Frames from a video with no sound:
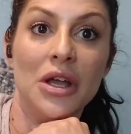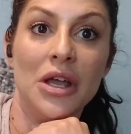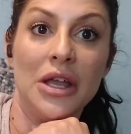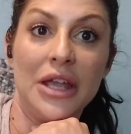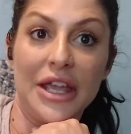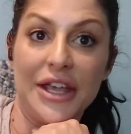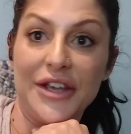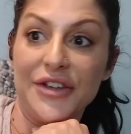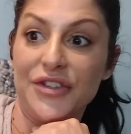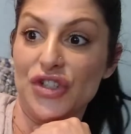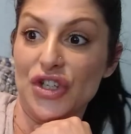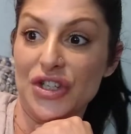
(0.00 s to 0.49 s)

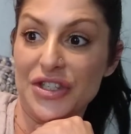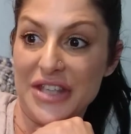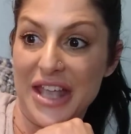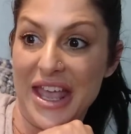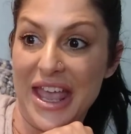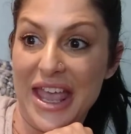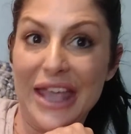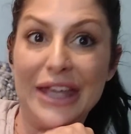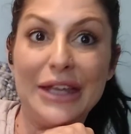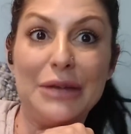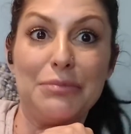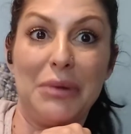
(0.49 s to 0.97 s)
He just
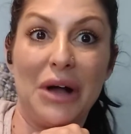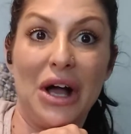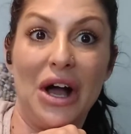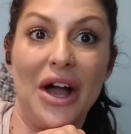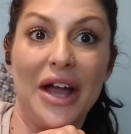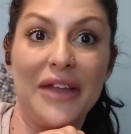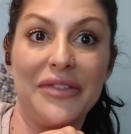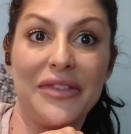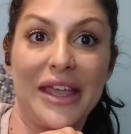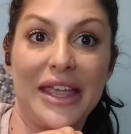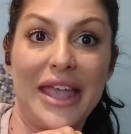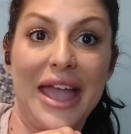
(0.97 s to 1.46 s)
hid
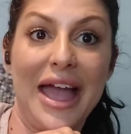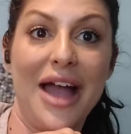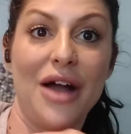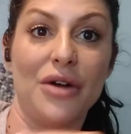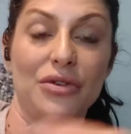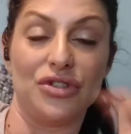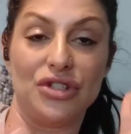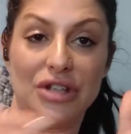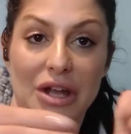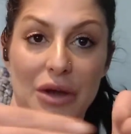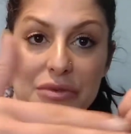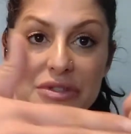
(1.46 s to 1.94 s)
behind the
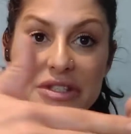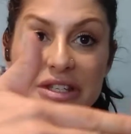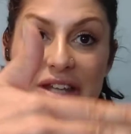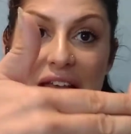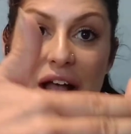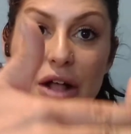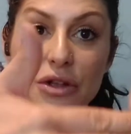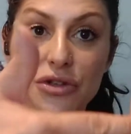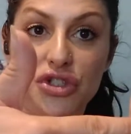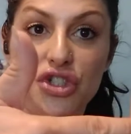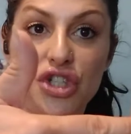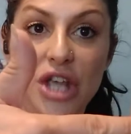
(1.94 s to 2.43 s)
couch. Now it's an
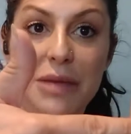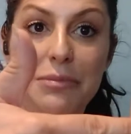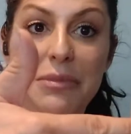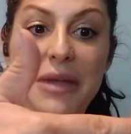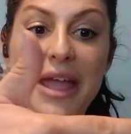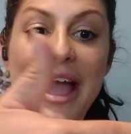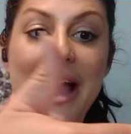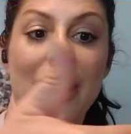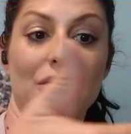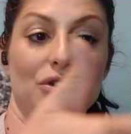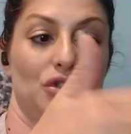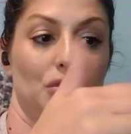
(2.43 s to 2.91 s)
L-shaped
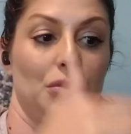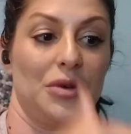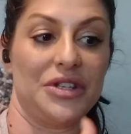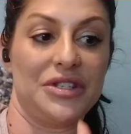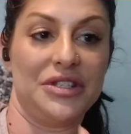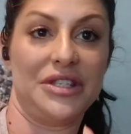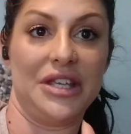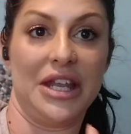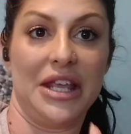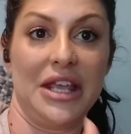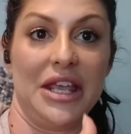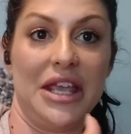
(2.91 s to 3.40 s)
couch. We're
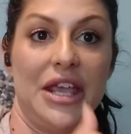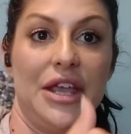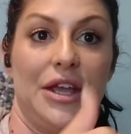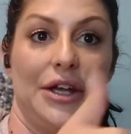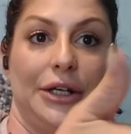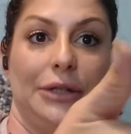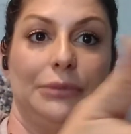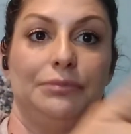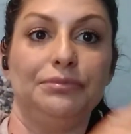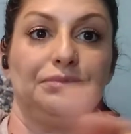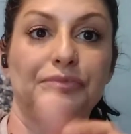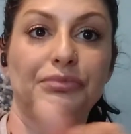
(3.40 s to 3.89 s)
sitting
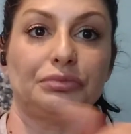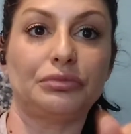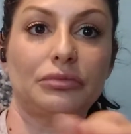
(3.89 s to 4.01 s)
here.